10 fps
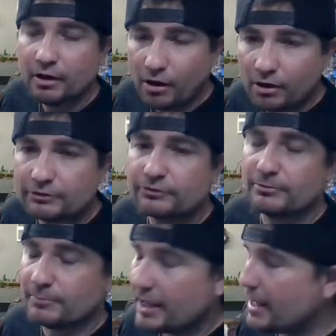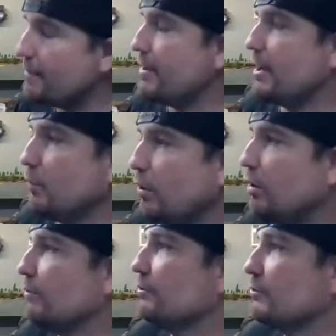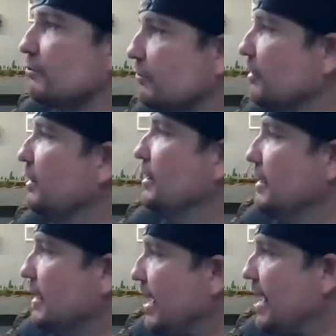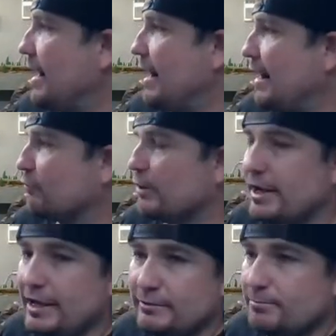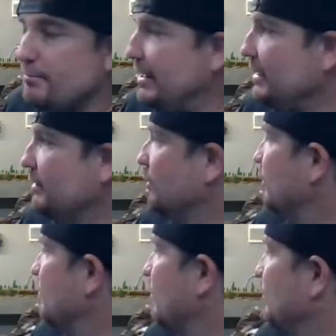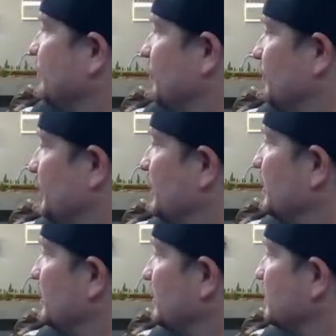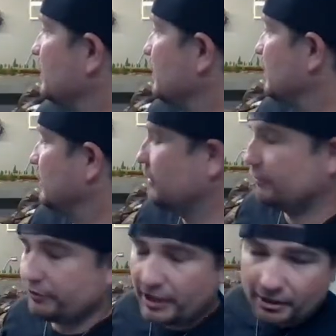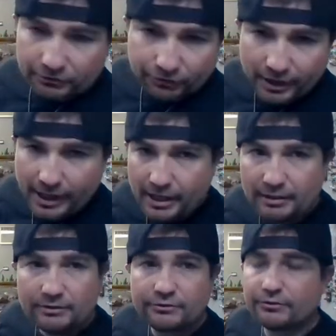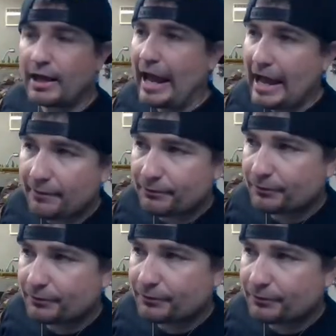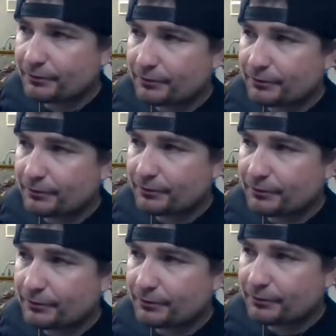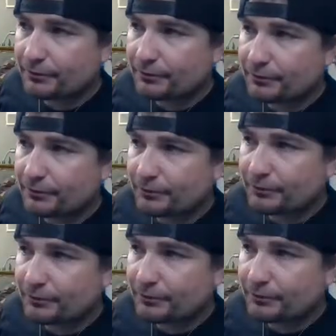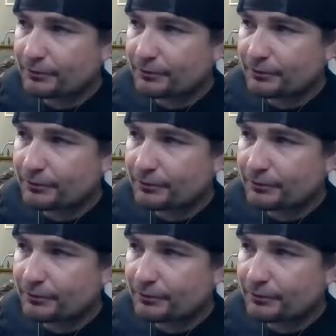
Awesome. Yeah, man, Walters. I've ran many locomotives over here. Scale trains, Athearns, Bachman,